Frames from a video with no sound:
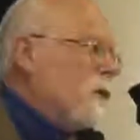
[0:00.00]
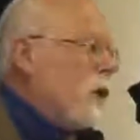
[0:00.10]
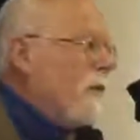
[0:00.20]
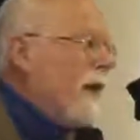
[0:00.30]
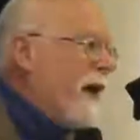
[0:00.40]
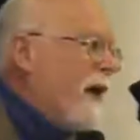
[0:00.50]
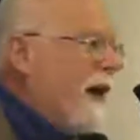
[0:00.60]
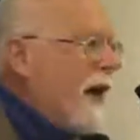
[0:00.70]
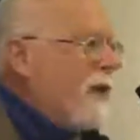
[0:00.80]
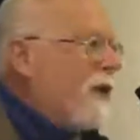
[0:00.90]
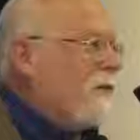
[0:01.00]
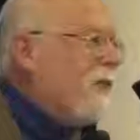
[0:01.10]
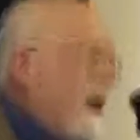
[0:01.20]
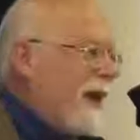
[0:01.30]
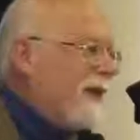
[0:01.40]
Job here, laid off
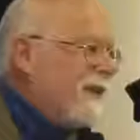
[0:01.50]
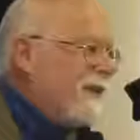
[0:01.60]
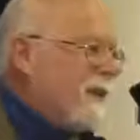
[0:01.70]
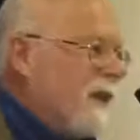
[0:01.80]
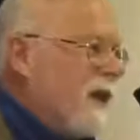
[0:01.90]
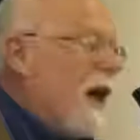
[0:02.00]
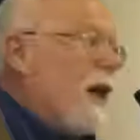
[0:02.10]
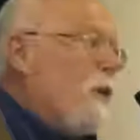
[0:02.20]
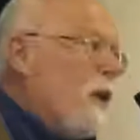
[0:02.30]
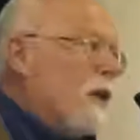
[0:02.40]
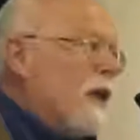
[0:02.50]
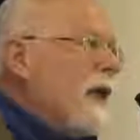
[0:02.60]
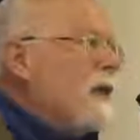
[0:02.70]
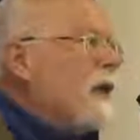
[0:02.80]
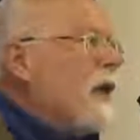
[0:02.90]
there, and it was in
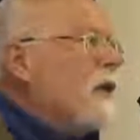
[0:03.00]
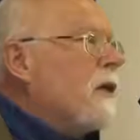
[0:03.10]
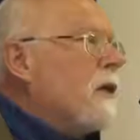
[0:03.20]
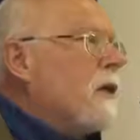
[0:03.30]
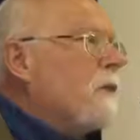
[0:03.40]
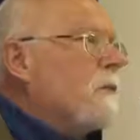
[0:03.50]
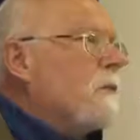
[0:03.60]
his day too.